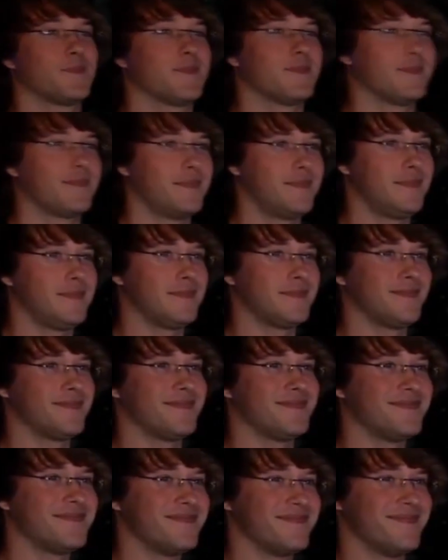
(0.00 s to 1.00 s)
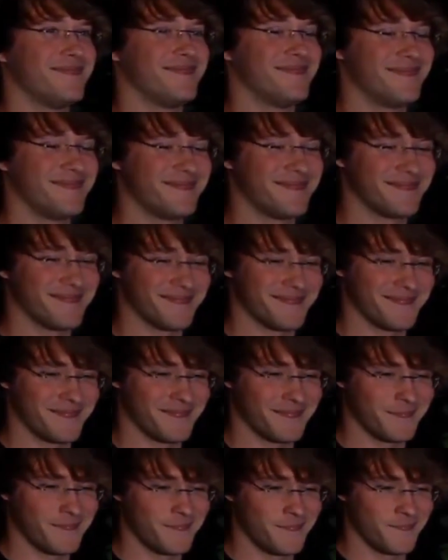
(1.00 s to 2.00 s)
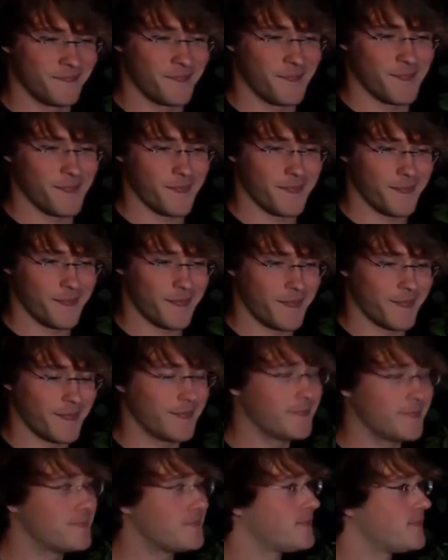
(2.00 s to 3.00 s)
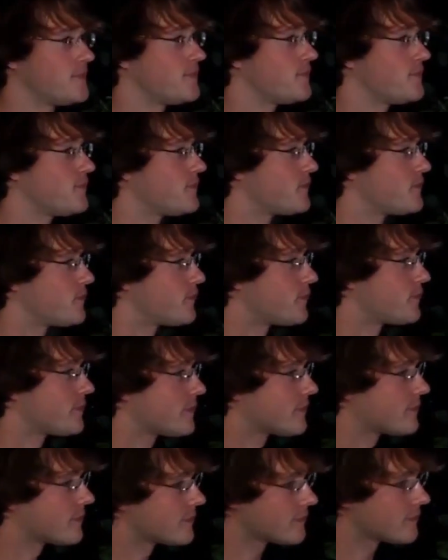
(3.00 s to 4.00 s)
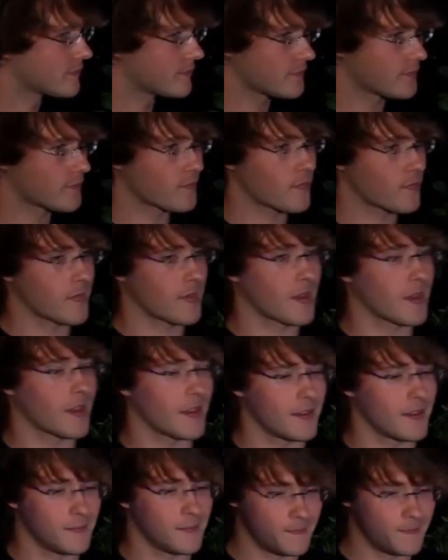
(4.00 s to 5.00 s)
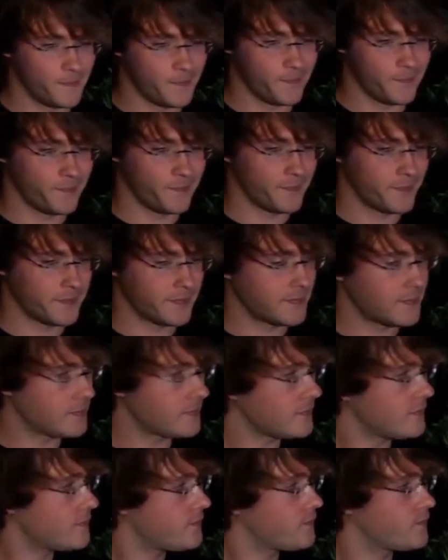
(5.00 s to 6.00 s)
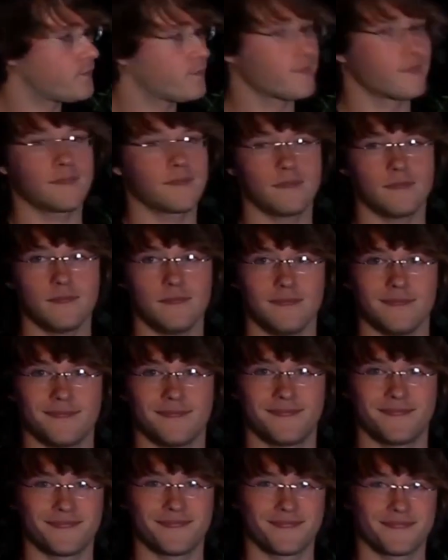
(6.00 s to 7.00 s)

(silent)